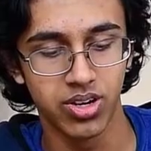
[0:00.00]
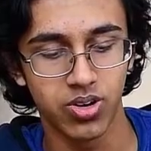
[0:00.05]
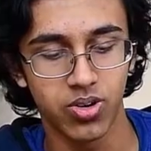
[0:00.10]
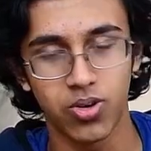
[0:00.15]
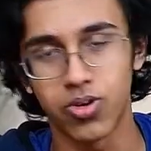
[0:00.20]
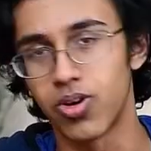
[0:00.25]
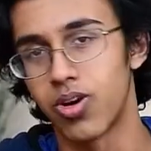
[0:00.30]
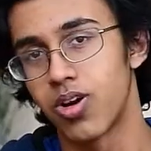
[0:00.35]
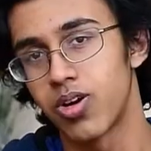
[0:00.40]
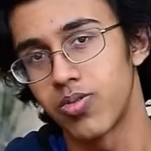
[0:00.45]

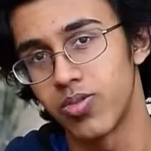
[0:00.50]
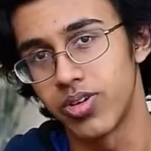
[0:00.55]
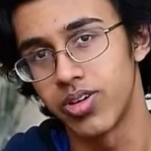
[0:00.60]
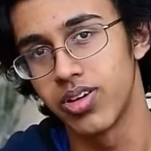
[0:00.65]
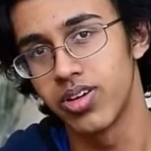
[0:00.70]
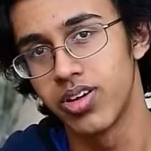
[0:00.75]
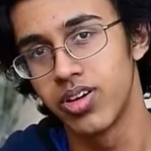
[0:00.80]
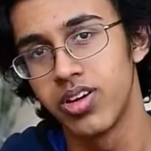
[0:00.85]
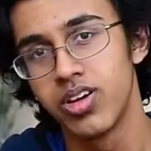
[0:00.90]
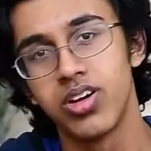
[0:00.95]
Or are we?
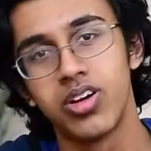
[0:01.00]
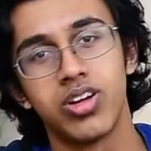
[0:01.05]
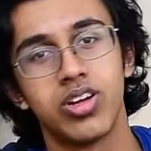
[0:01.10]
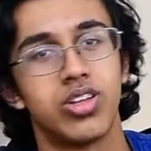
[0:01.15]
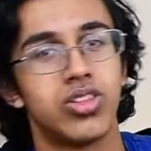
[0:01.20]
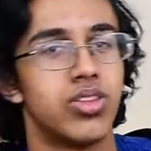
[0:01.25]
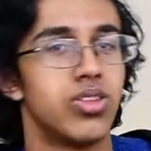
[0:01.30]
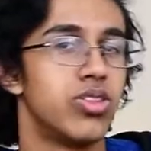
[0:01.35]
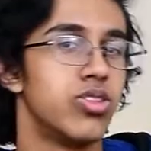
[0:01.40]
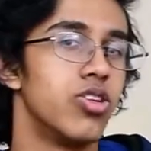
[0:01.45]

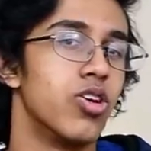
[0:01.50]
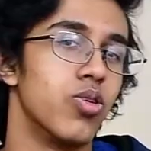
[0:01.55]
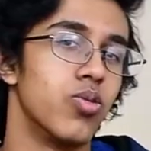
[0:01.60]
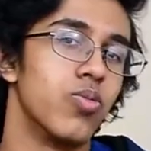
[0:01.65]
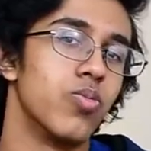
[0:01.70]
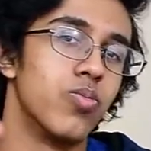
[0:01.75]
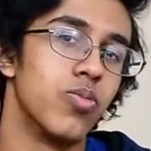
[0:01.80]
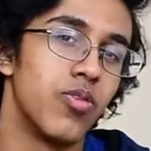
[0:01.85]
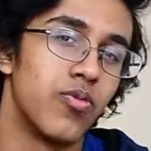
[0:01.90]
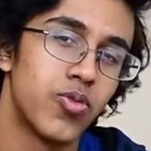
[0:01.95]
No,
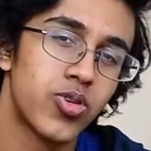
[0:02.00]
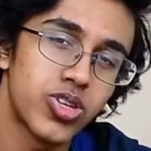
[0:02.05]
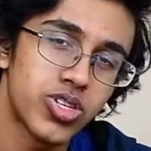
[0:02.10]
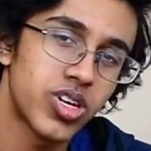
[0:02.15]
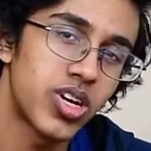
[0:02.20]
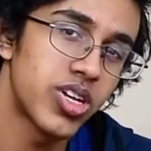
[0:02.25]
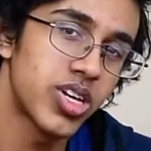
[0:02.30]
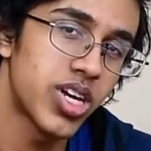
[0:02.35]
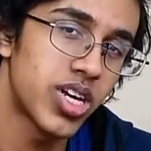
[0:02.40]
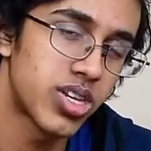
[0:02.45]
we first
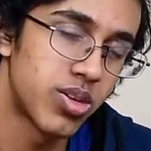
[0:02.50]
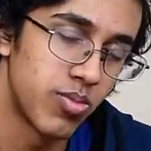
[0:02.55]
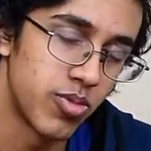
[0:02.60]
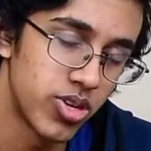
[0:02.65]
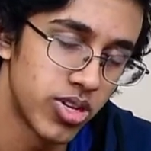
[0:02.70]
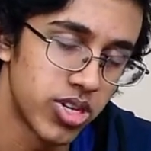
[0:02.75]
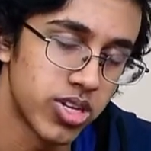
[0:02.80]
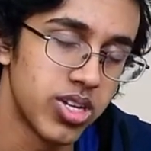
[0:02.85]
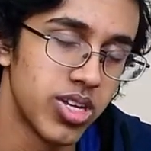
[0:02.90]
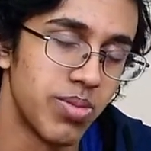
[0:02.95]
gotta get some
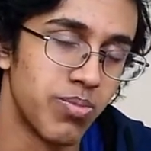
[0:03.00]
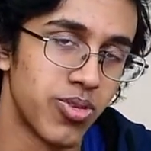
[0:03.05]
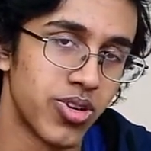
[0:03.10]
good sleep,